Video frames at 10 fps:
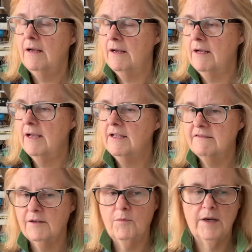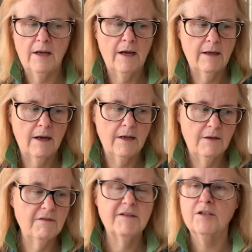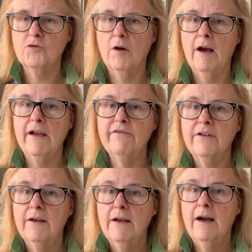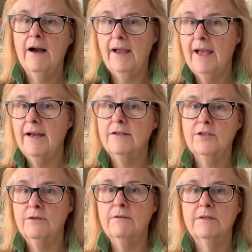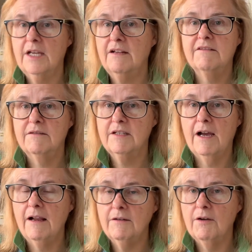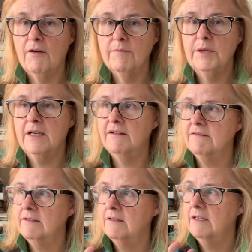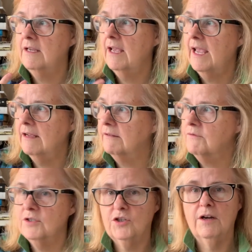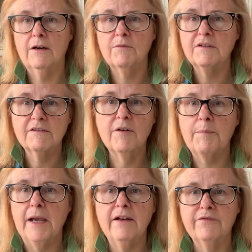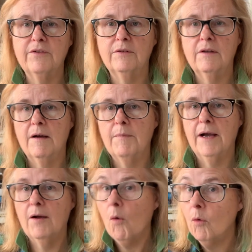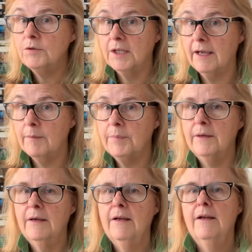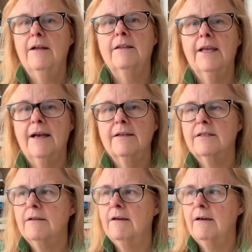And so when I used to drive, I had to take some Tylenol because the angle of the chair was so painful on my old hip that